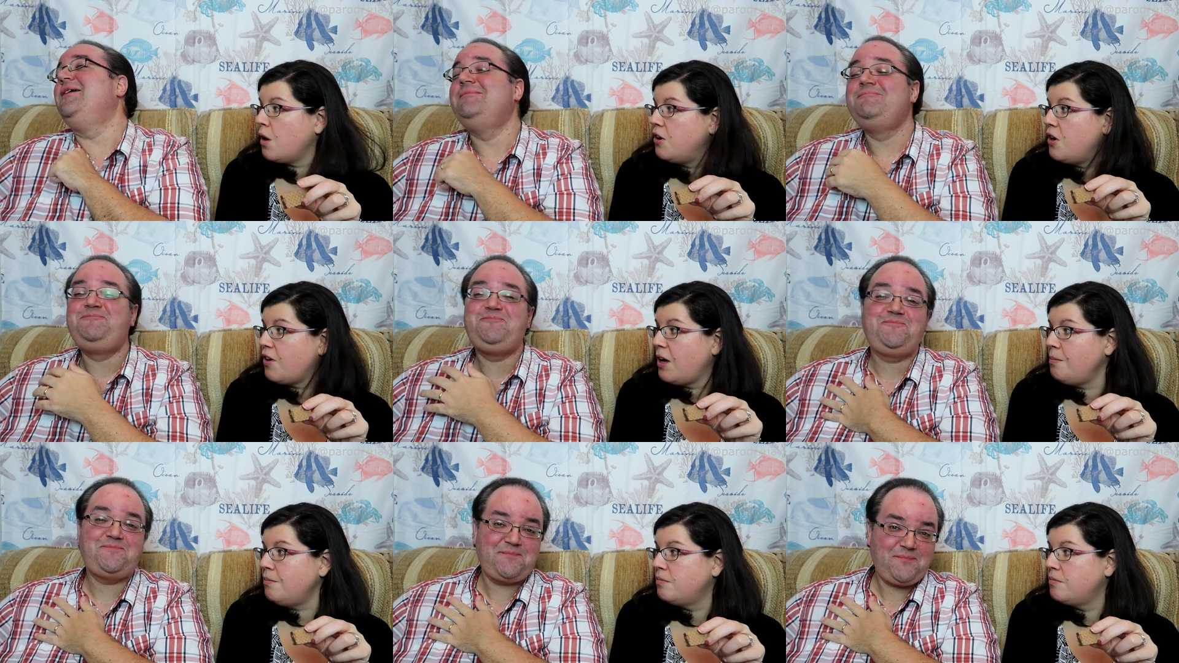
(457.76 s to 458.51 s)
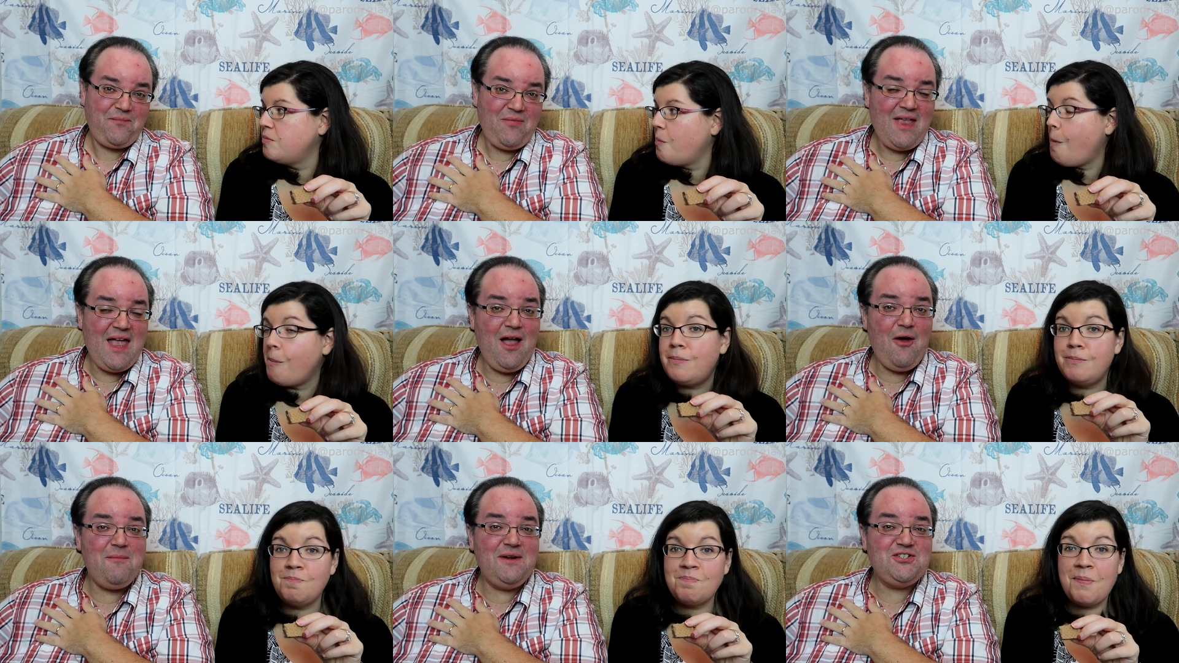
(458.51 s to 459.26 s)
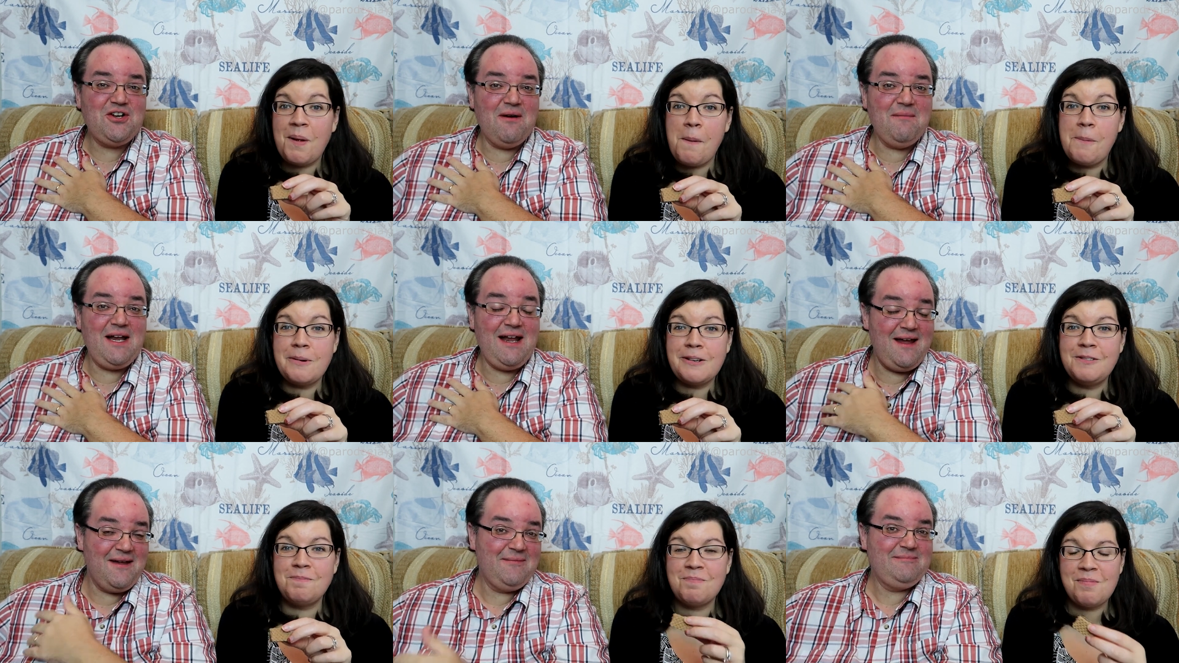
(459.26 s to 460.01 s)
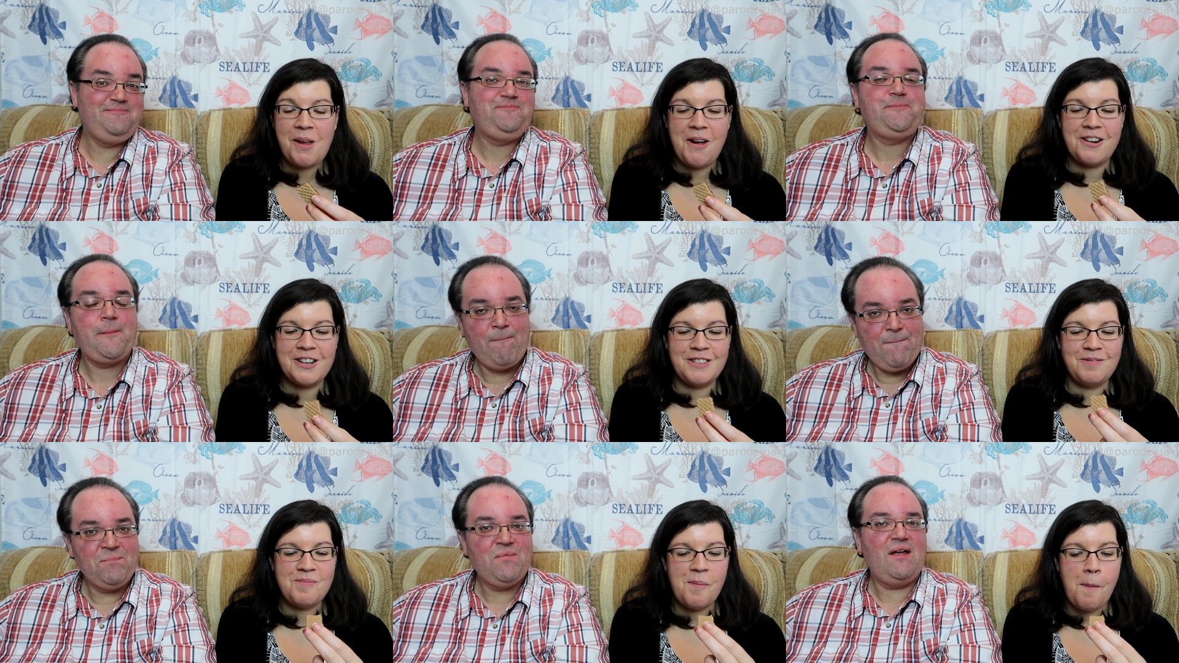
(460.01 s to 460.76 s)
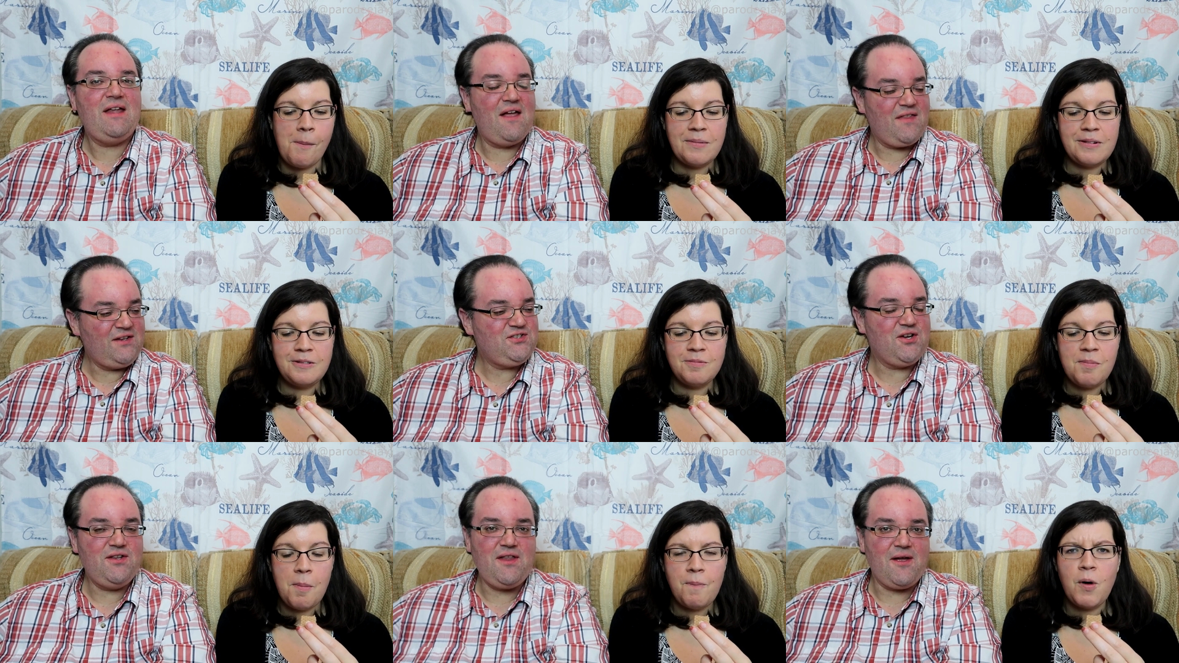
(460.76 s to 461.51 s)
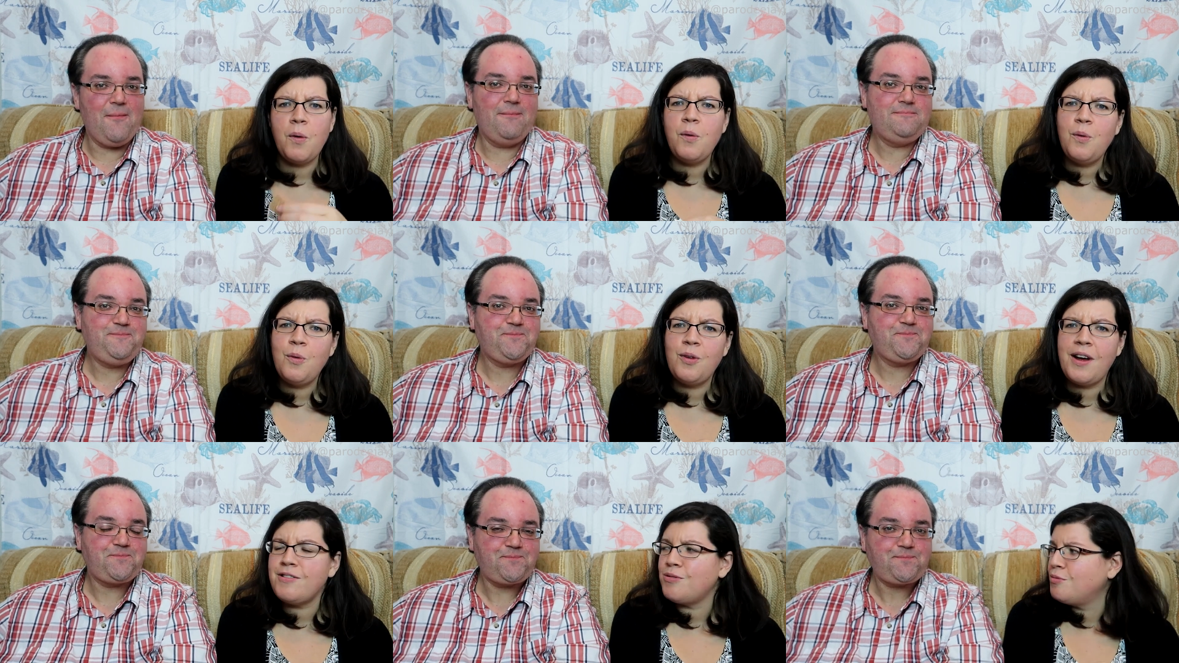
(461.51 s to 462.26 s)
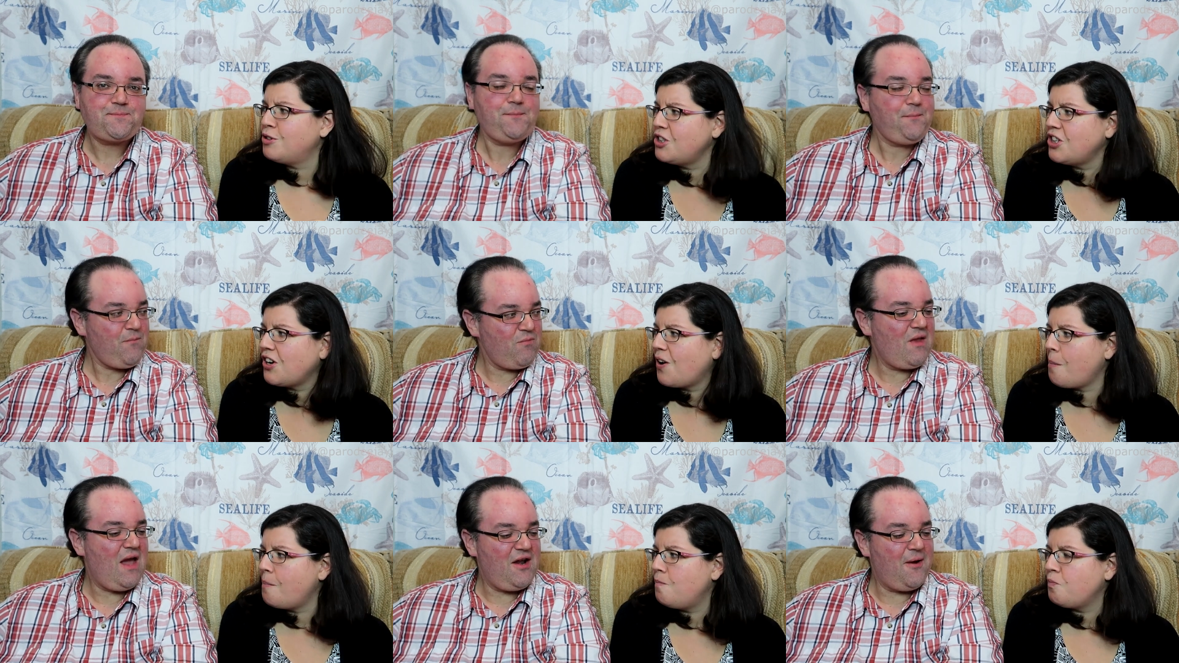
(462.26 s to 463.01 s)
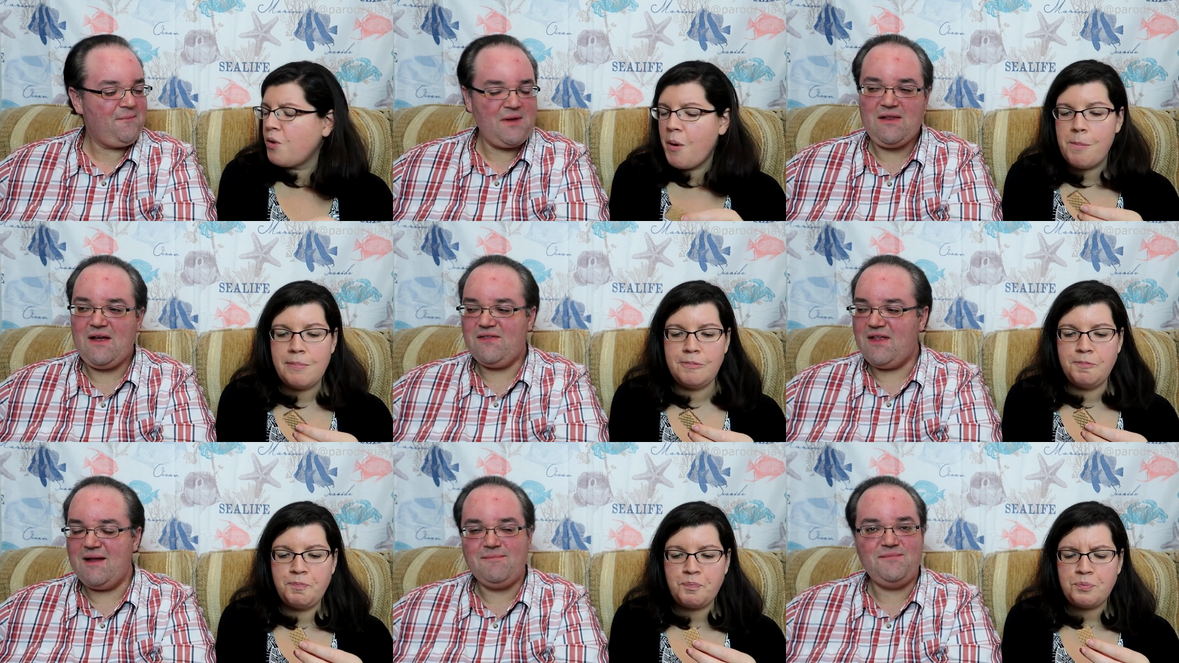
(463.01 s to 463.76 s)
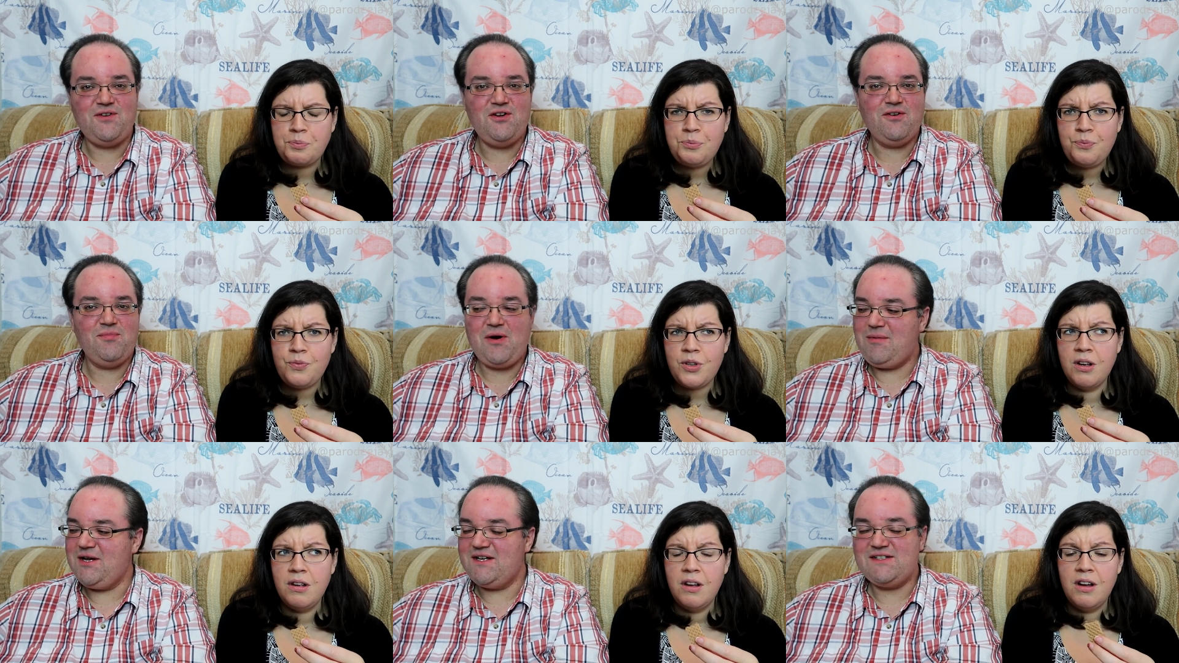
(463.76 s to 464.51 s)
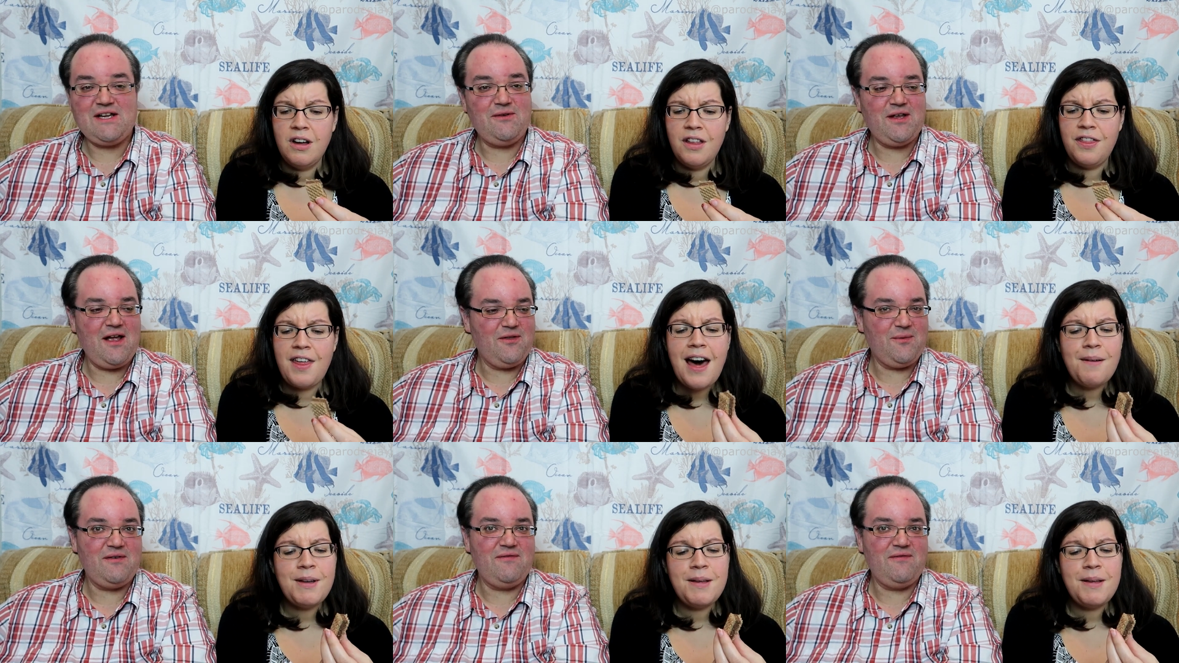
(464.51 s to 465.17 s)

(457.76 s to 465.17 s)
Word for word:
Speaker 1: okay? Help
Speaker 2: me, Germany. Yeah, that's good though.
Speaker 1: Oh, that's really good.
Speaker 2: I know. I like that. You're probably gonna steal the. That